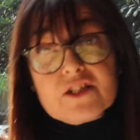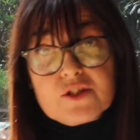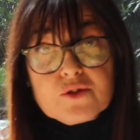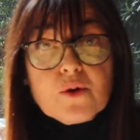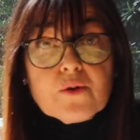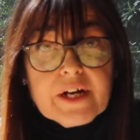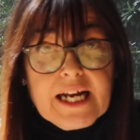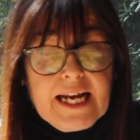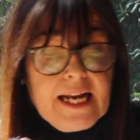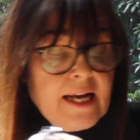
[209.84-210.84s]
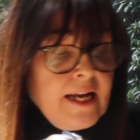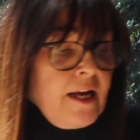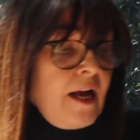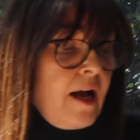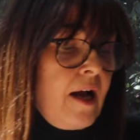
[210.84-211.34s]
the story,
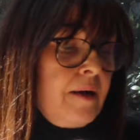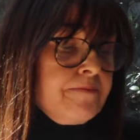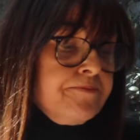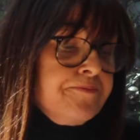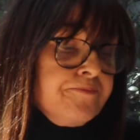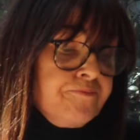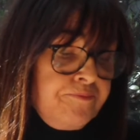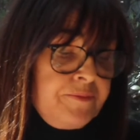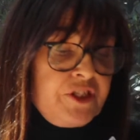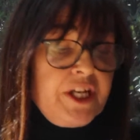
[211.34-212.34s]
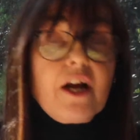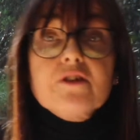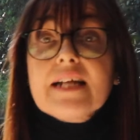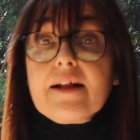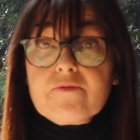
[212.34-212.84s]
she
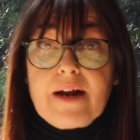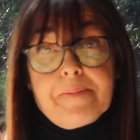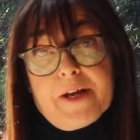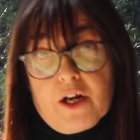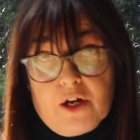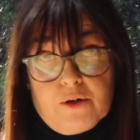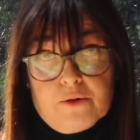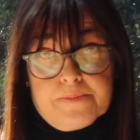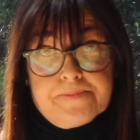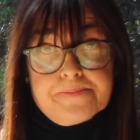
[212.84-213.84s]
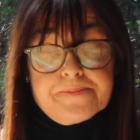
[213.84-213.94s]
goes down the rabbit hole